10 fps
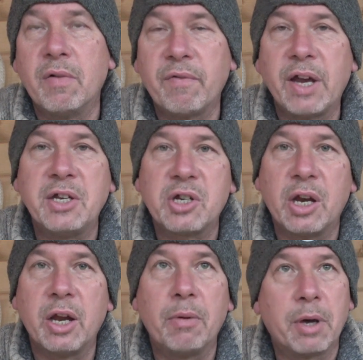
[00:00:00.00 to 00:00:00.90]

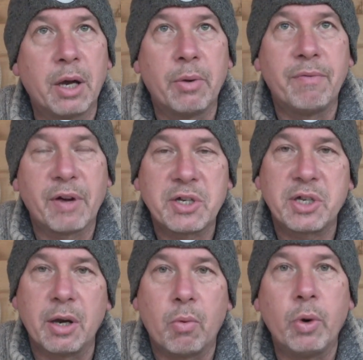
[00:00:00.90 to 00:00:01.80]
Eventually I'm going to
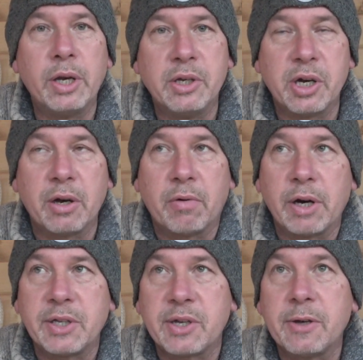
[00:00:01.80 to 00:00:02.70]
invest in a wind
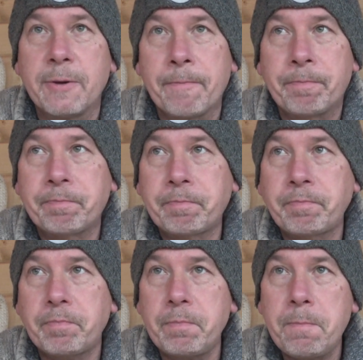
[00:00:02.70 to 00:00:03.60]
generator.
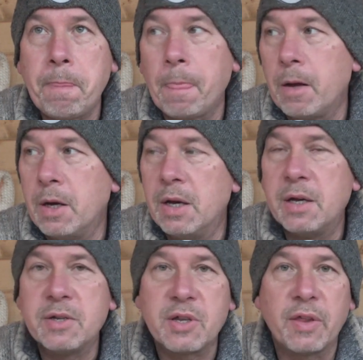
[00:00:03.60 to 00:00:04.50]

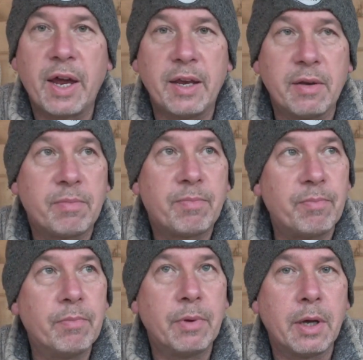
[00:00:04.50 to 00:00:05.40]
So then
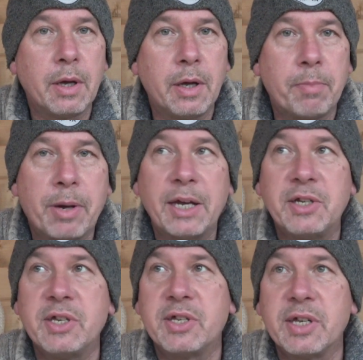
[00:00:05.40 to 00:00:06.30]
it
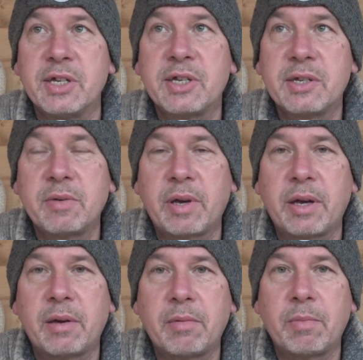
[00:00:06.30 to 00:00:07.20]
places this
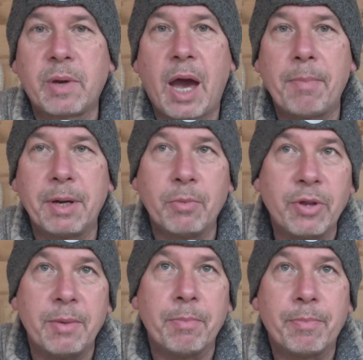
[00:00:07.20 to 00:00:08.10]
cabin
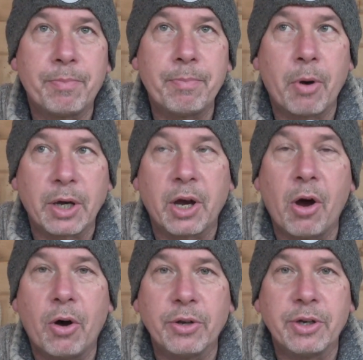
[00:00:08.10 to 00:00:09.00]
within my
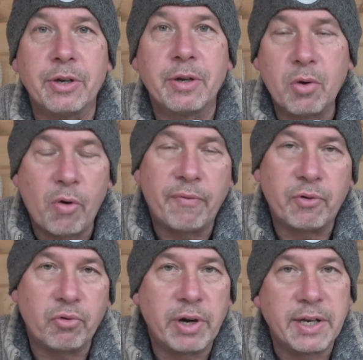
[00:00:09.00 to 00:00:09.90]
garden off
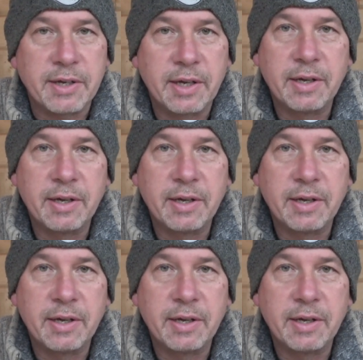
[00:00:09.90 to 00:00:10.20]
grid.